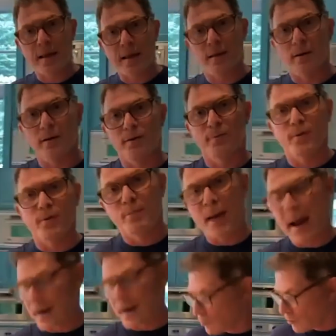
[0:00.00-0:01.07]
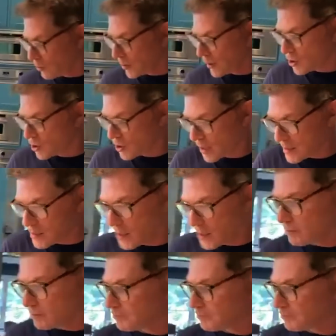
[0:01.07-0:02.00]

the macaroni and cheese in, and